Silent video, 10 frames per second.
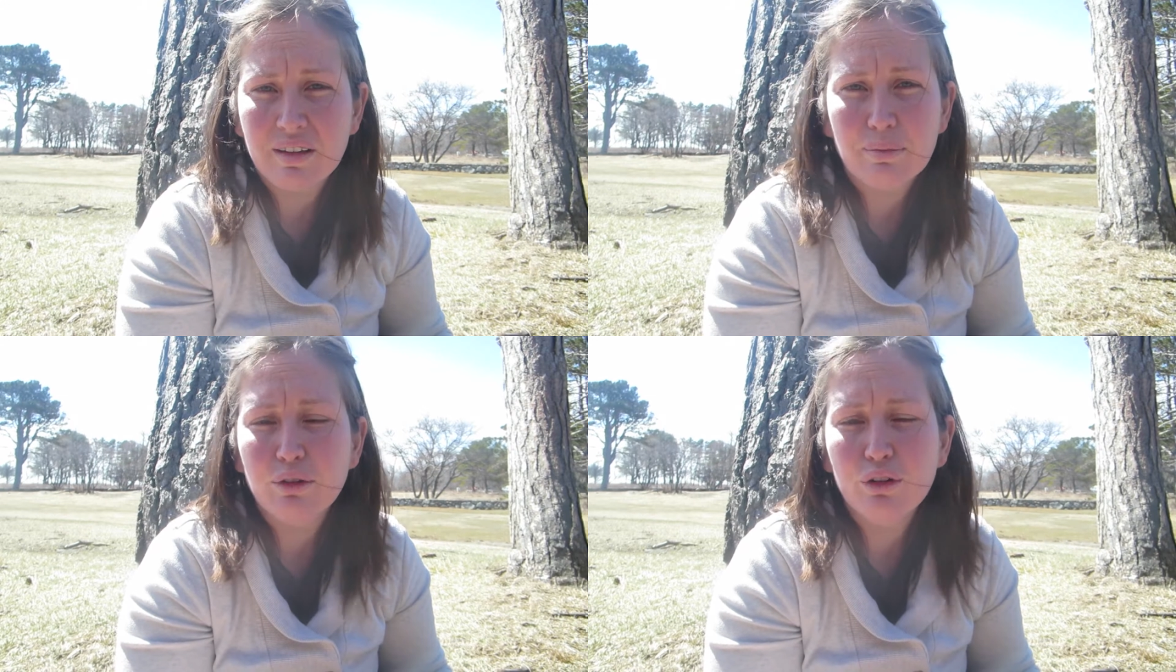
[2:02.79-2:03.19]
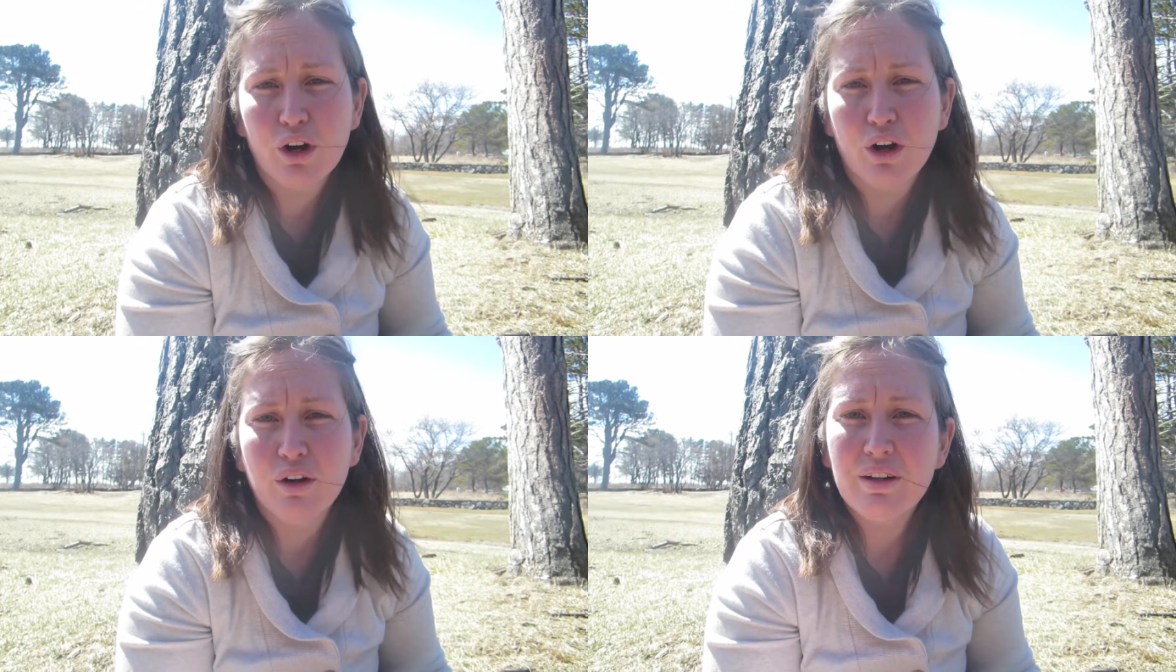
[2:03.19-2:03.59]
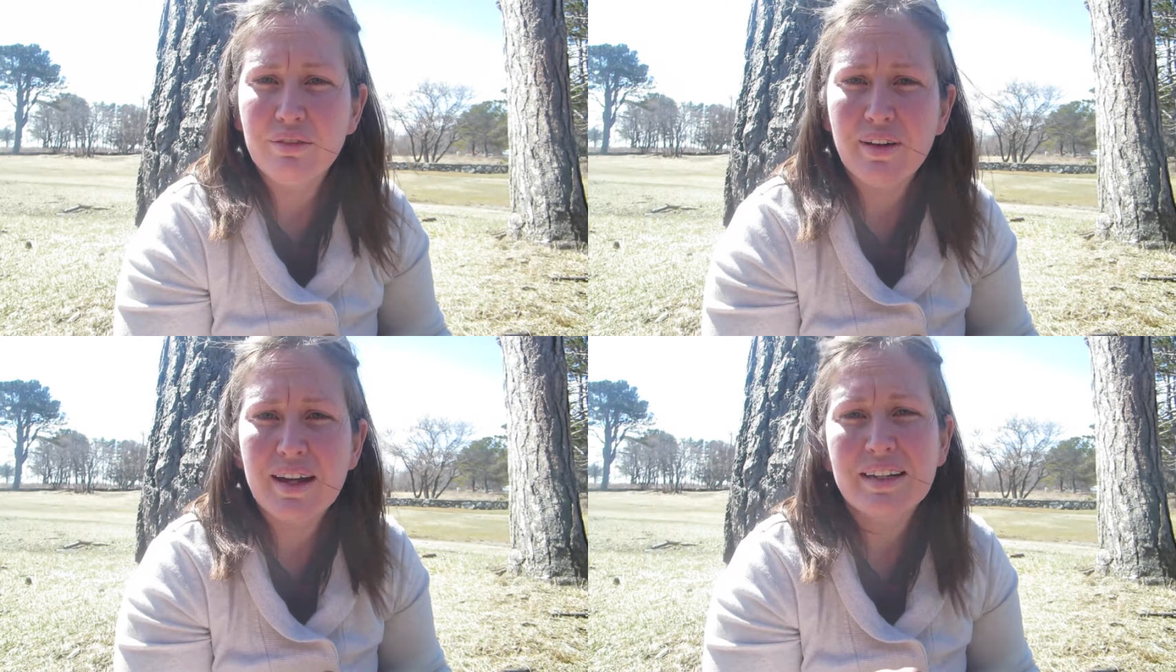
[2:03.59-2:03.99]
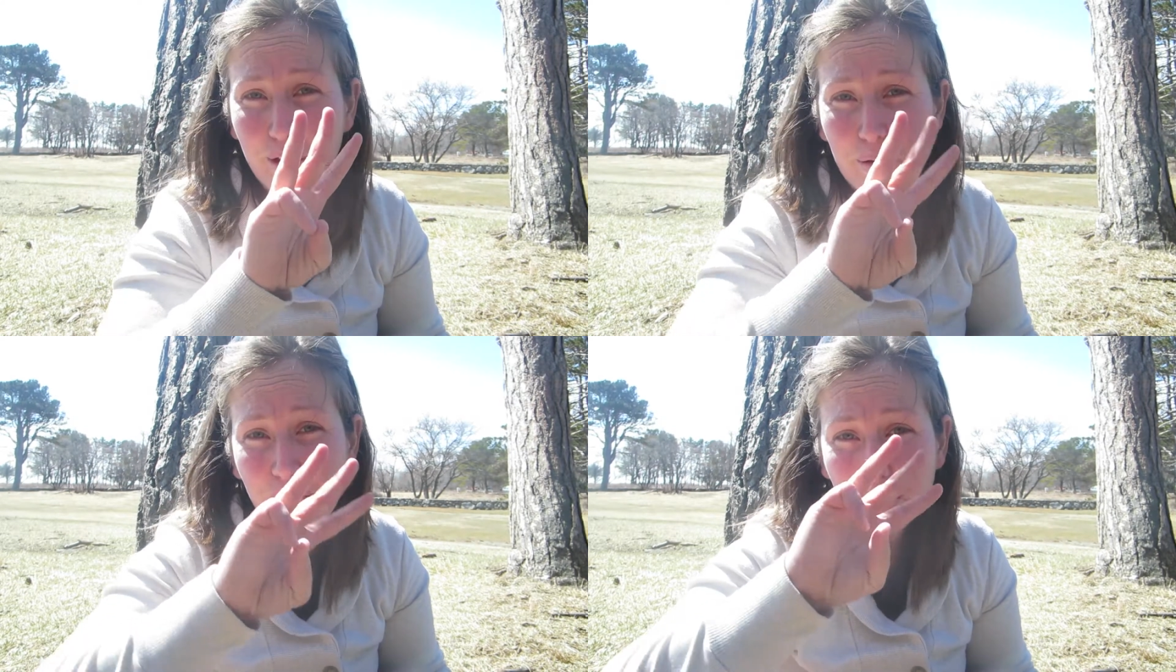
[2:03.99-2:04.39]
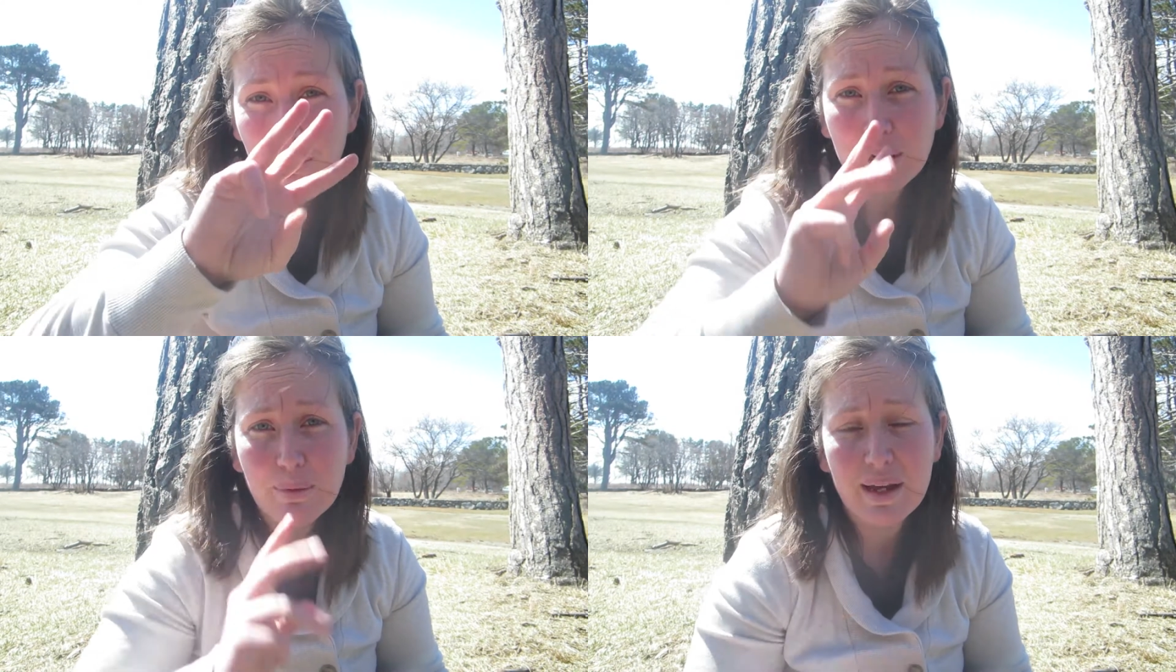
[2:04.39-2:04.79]
them, no. In fact, there are
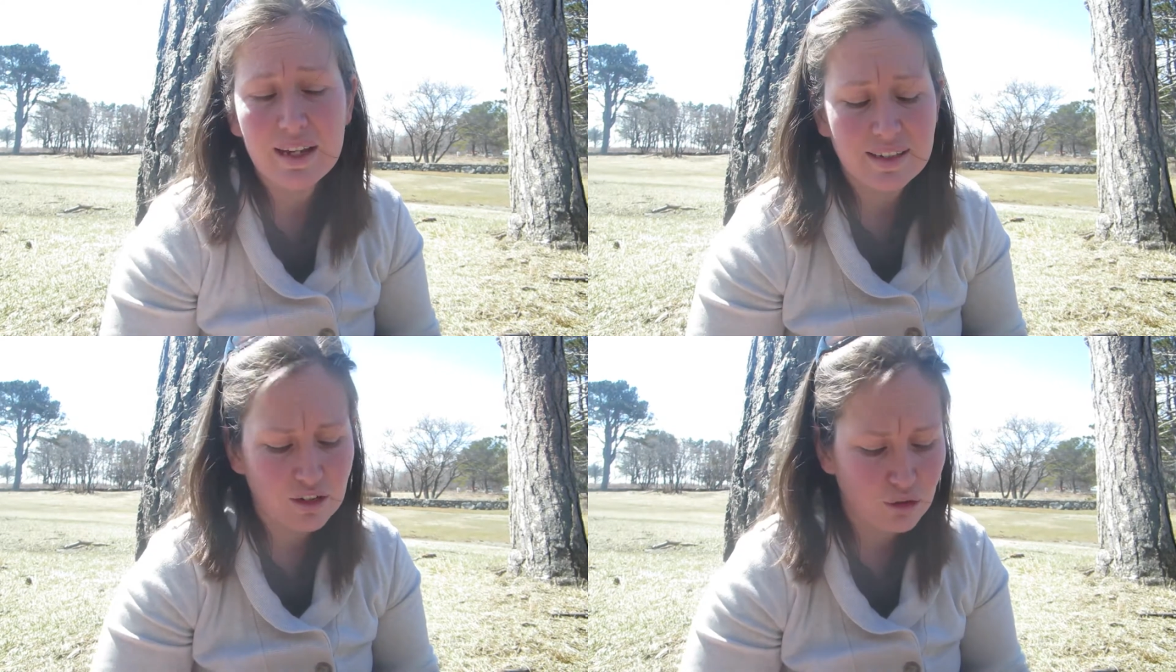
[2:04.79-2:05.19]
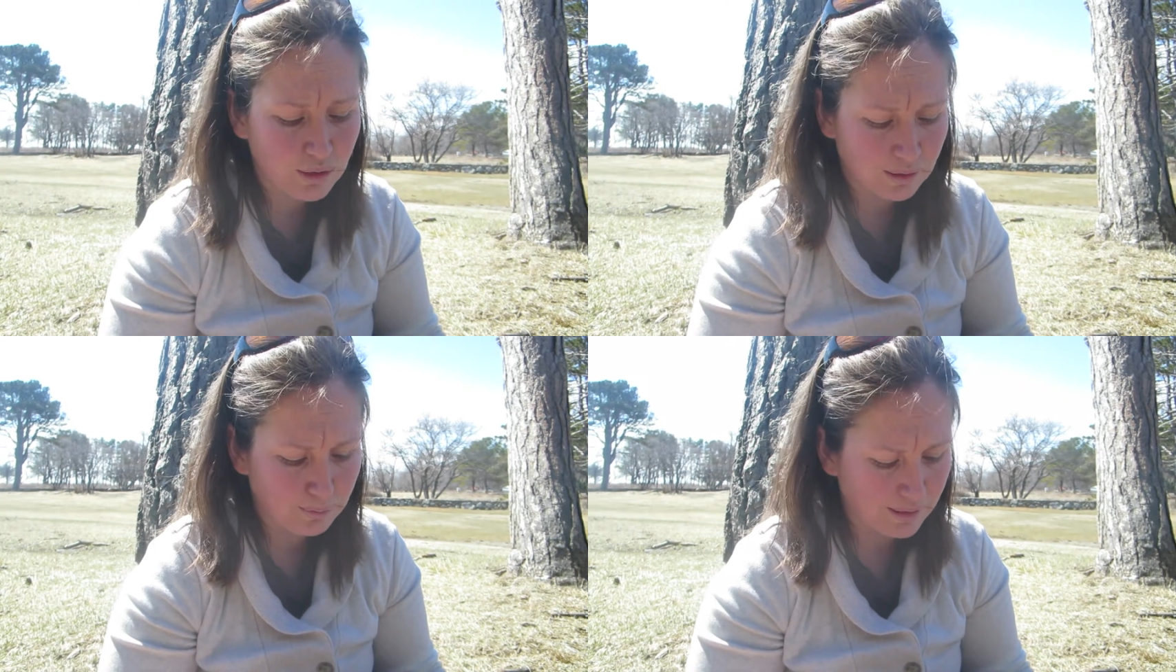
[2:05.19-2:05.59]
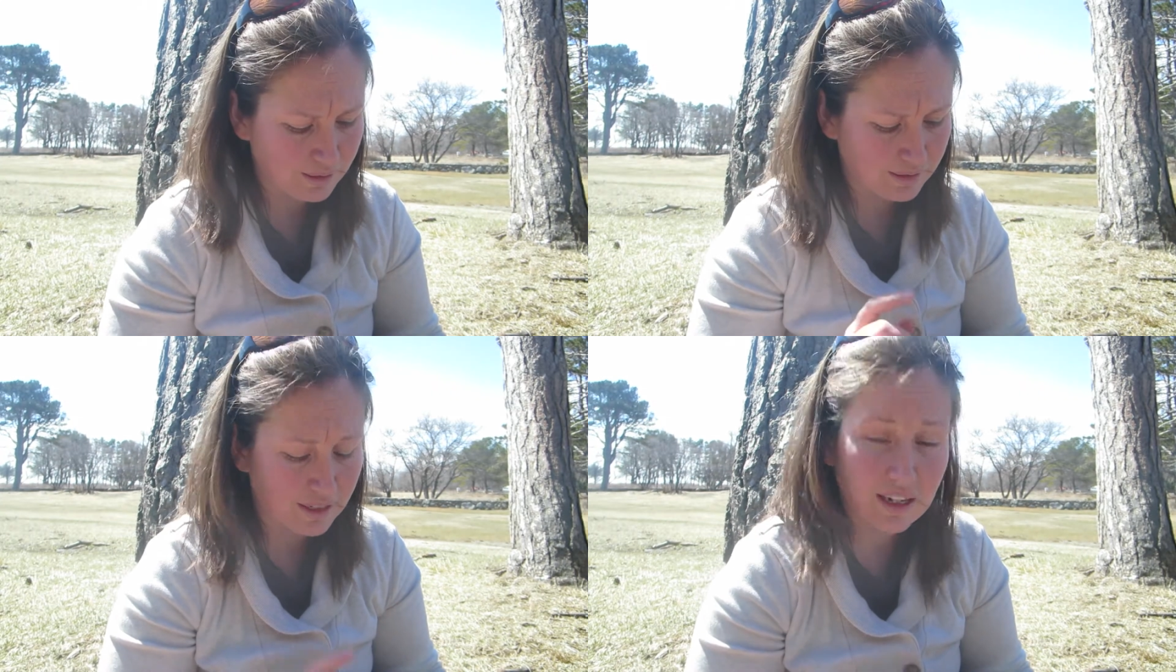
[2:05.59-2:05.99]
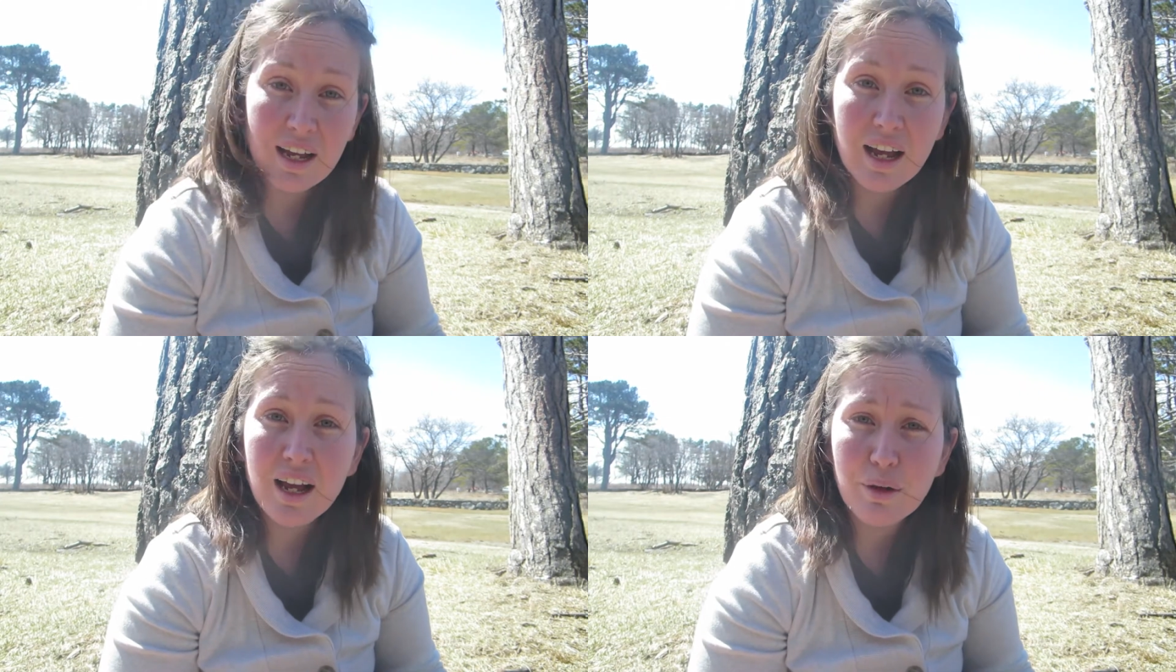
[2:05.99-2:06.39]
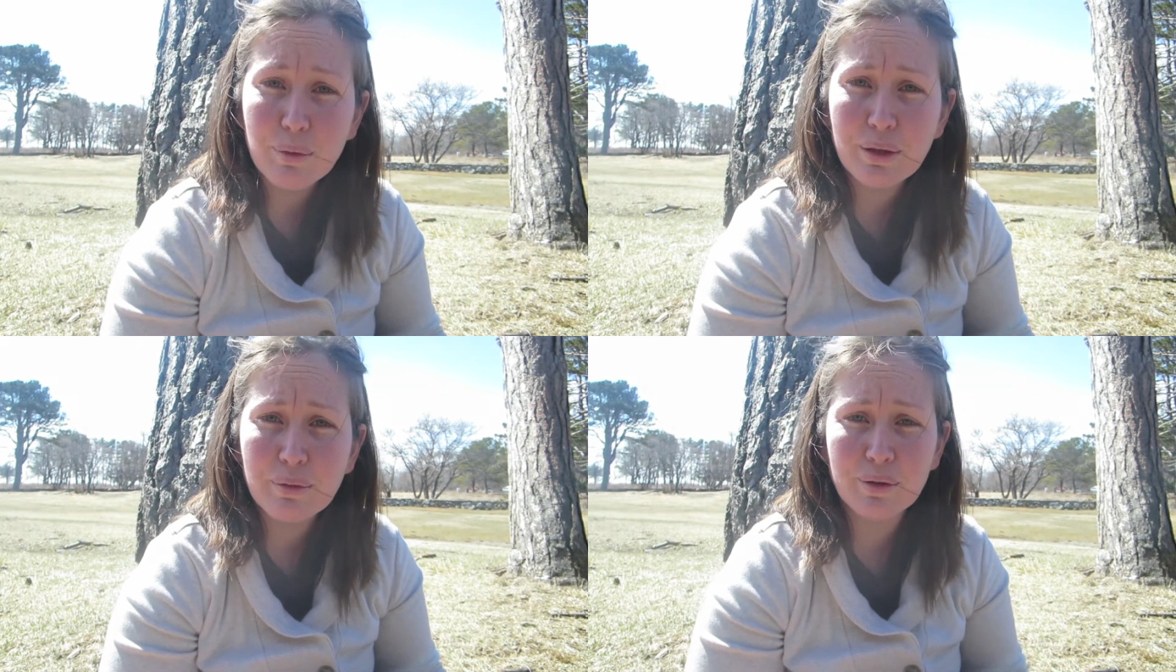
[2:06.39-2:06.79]
three ways that you can build
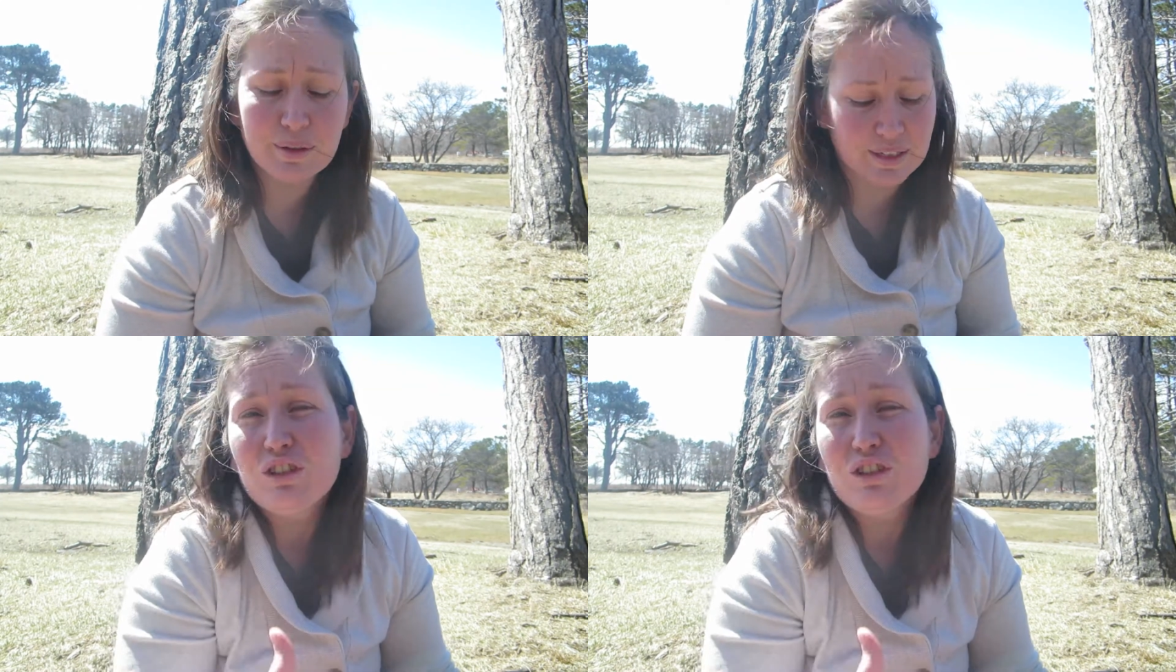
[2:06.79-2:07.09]
railroads.